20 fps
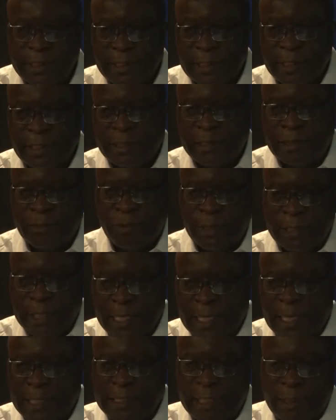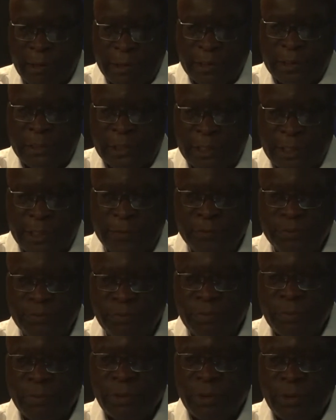industry, when you cut down the tree,
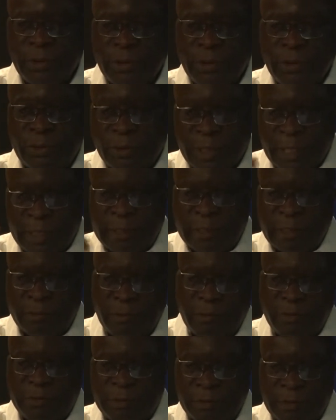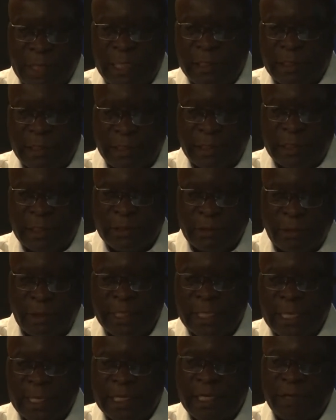you can remove the branches and so
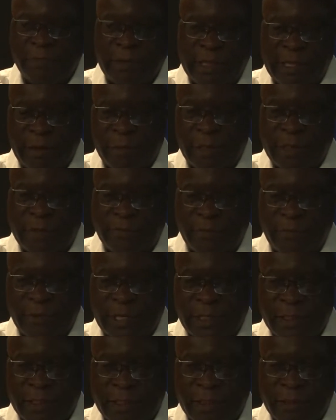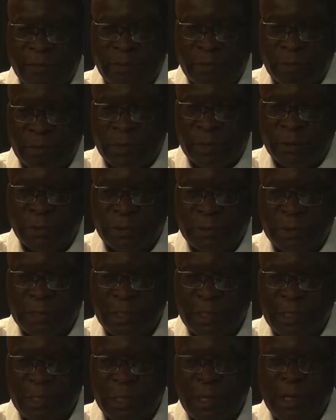on and leave them in the forest to be used.
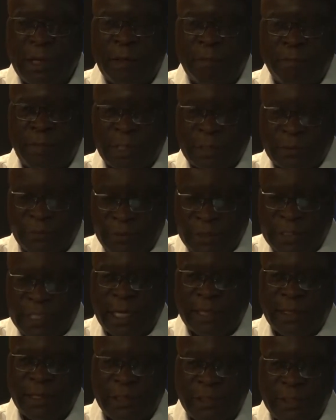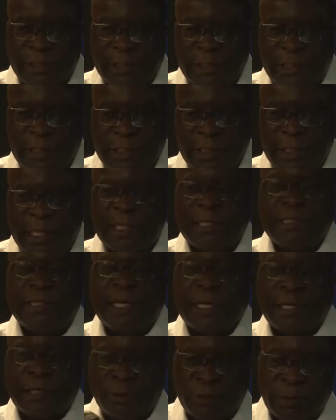But if you take that tree and
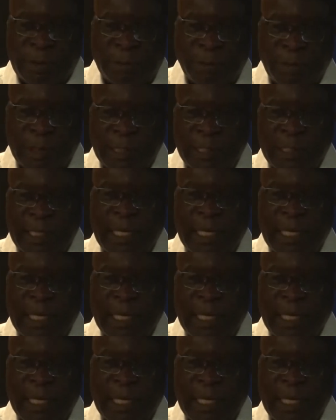take it to the mill